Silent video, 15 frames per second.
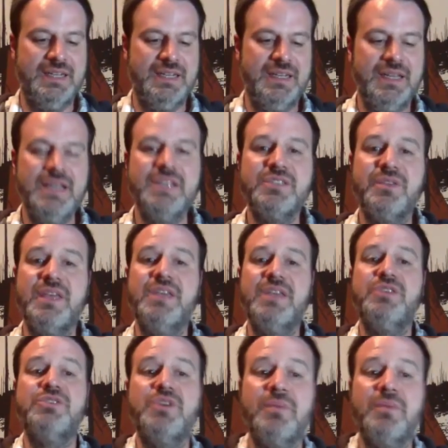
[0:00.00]
So thank you
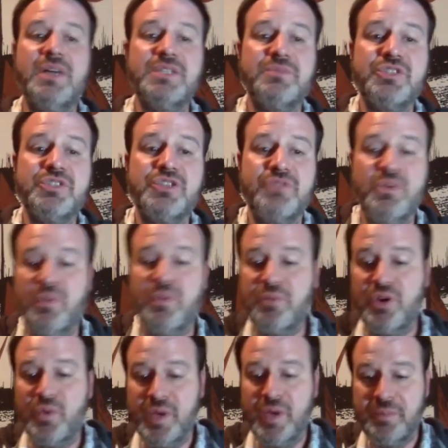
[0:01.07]
so much. I'm just going to read one more
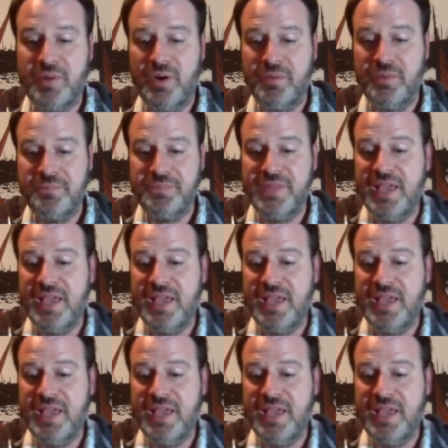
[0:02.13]
quick poem,